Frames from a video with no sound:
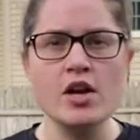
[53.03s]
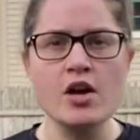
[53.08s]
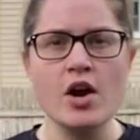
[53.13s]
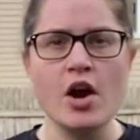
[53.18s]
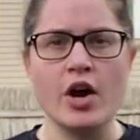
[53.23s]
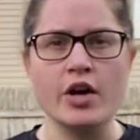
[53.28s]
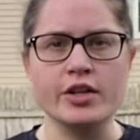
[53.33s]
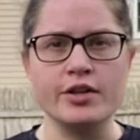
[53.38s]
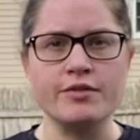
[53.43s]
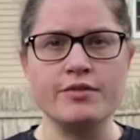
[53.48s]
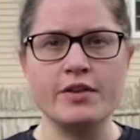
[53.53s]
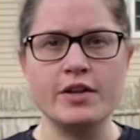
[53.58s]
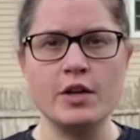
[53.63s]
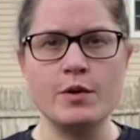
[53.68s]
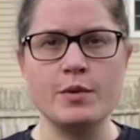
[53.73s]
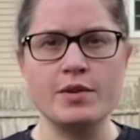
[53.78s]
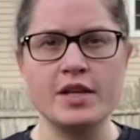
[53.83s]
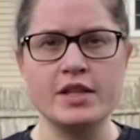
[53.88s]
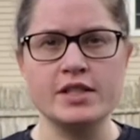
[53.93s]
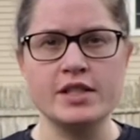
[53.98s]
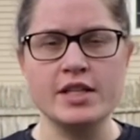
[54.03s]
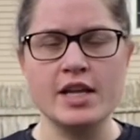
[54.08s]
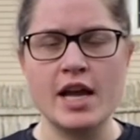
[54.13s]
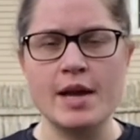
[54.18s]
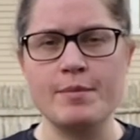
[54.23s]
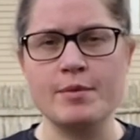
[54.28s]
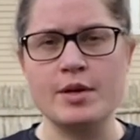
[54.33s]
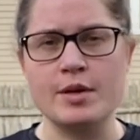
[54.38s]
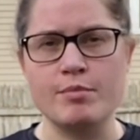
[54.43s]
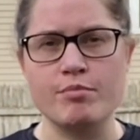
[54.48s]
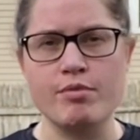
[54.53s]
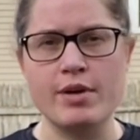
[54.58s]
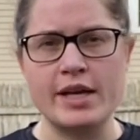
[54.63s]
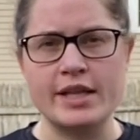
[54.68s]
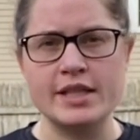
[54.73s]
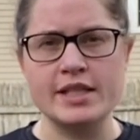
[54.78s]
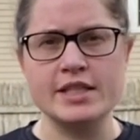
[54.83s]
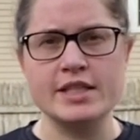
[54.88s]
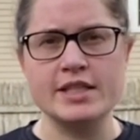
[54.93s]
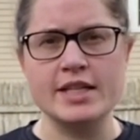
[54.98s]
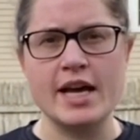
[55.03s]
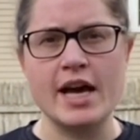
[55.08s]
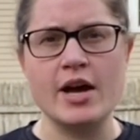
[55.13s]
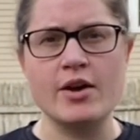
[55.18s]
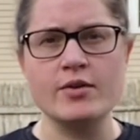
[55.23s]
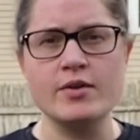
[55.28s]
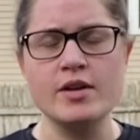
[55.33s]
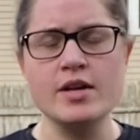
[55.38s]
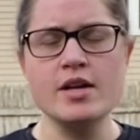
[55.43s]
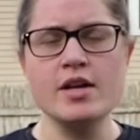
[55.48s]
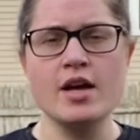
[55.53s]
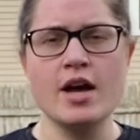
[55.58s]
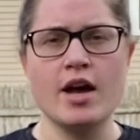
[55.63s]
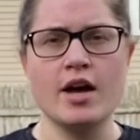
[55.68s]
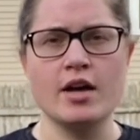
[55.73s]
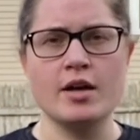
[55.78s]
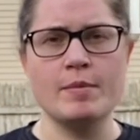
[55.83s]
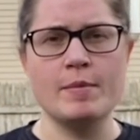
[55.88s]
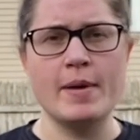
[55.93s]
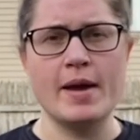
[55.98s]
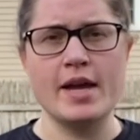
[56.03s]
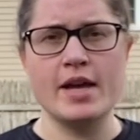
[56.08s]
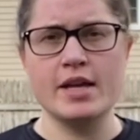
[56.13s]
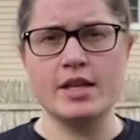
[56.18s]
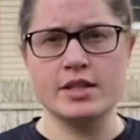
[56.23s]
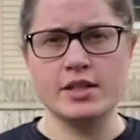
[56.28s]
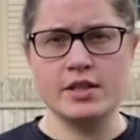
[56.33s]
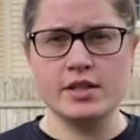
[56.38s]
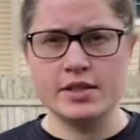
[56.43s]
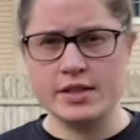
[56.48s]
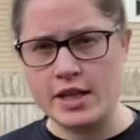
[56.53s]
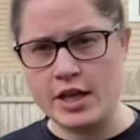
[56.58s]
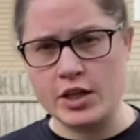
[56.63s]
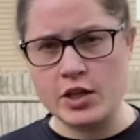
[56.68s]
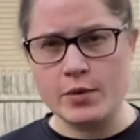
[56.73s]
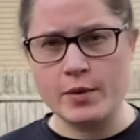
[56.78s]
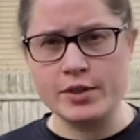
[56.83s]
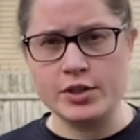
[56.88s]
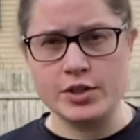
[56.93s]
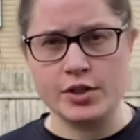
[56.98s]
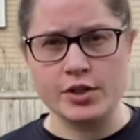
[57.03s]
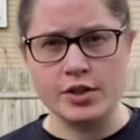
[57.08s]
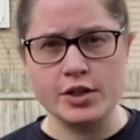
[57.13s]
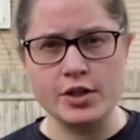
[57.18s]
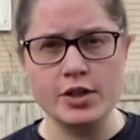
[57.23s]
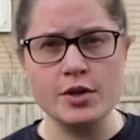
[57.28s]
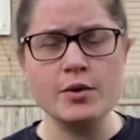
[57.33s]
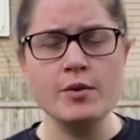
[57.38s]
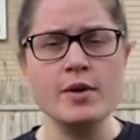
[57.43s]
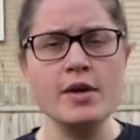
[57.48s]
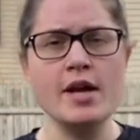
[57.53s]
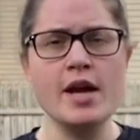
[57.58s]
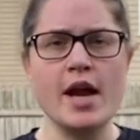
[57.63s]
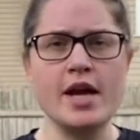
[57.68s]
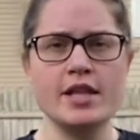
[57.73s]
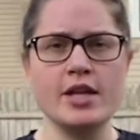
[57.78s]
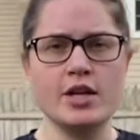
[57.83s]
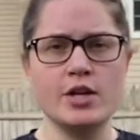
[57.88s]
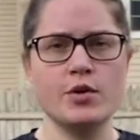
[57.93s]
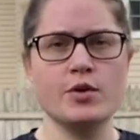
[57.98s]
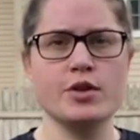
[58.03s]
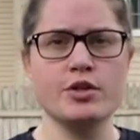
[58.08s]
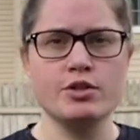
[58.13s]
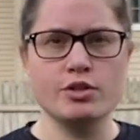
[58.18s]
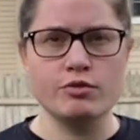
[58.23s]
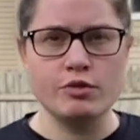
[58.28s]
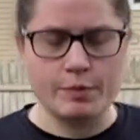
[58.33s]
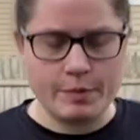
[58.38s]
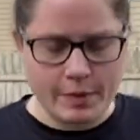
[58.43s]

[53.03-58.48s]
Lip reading: on the video with us today, I'm going to break this down and just tell you what you're going to do. And then you can just repeat